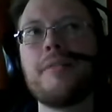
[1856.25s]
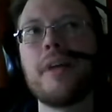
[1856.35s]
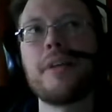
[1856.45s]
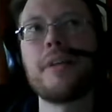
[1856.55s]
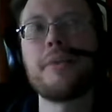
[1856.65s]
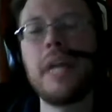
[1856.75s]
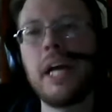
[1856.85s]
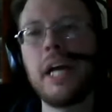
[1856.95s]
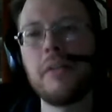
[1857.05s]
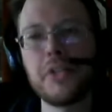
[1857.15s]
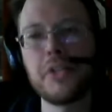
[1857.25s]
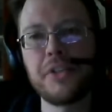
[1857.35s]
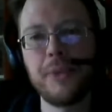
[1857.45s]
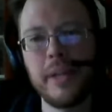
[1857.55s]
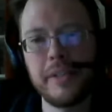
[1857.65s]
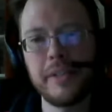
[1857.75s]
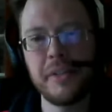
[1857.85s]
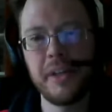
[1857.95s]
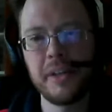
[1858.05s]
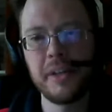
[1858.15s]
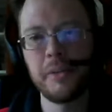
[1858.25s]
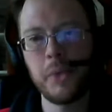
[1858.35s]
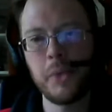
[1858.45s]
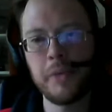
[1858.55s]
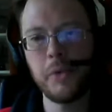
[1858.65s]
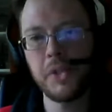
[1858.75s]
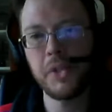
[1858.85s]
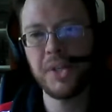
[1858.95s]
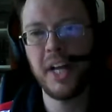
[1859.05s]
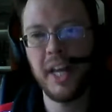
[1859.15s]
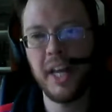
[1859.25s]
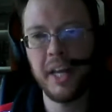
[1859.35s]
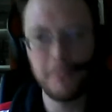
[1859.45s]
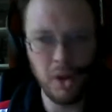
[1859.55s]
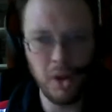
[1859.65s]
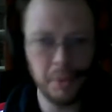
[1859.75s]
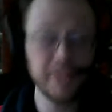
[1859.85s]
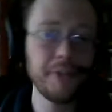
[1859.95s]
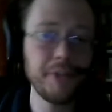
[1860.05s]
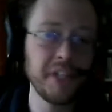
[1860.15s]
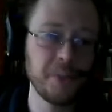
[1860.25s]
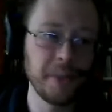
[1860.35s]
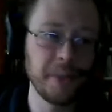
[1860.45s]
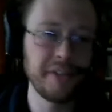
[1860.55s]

3 novels to write this year, one of which I am almost finished with.